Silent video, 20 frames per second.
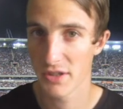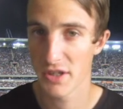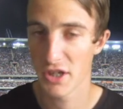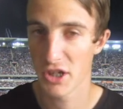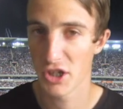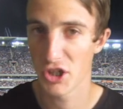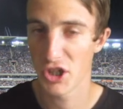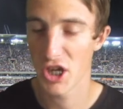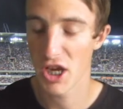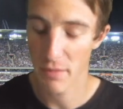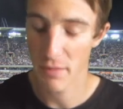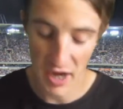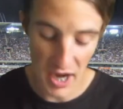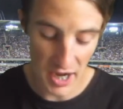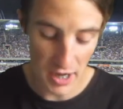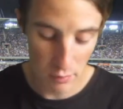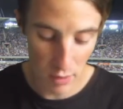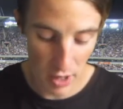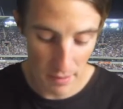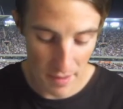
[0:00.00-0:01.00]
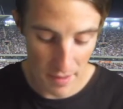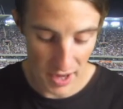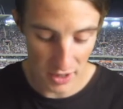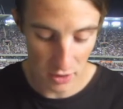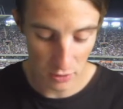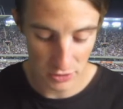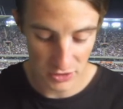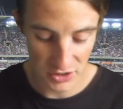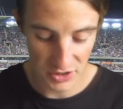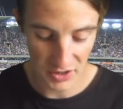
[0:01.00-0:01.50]
this year. But anyway,
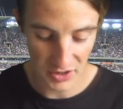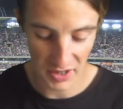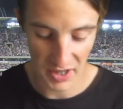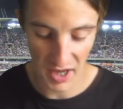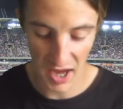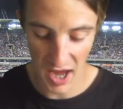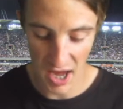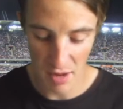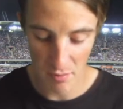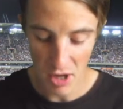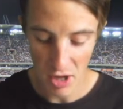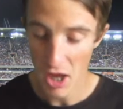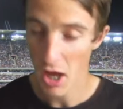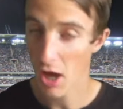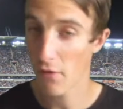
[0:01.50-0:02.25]
back onto the game.